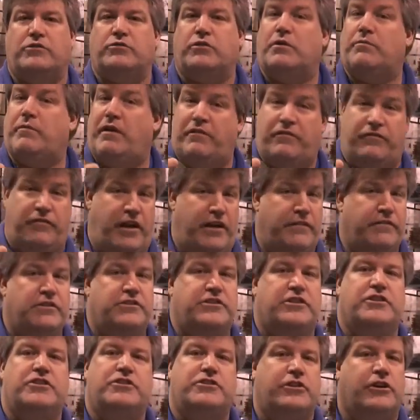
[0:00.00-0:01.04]
It's one of my
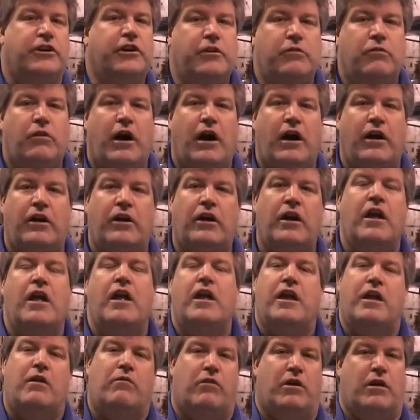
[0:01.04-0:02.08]
favorites in dirty water
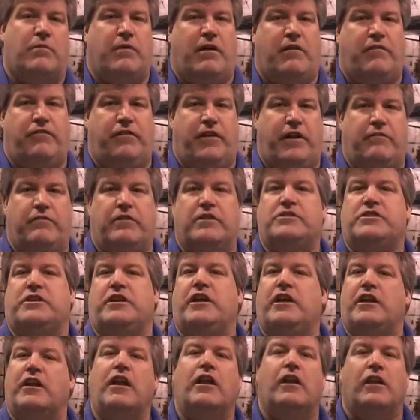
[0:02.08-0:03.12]
and one of my favorites
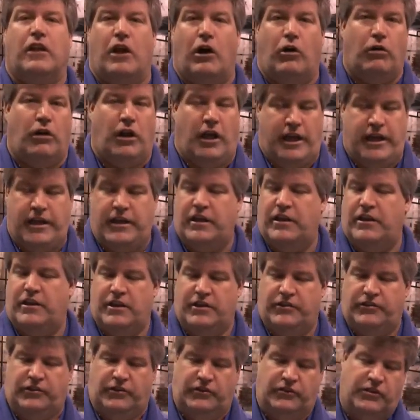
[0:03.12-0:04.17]
in low light
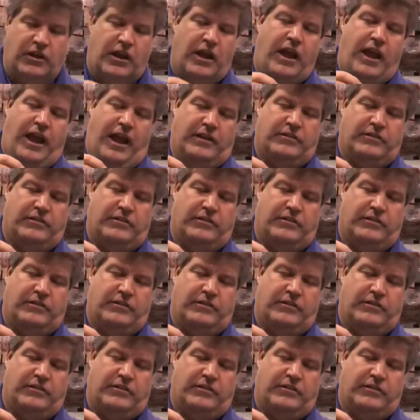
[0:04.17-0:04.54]
conditions.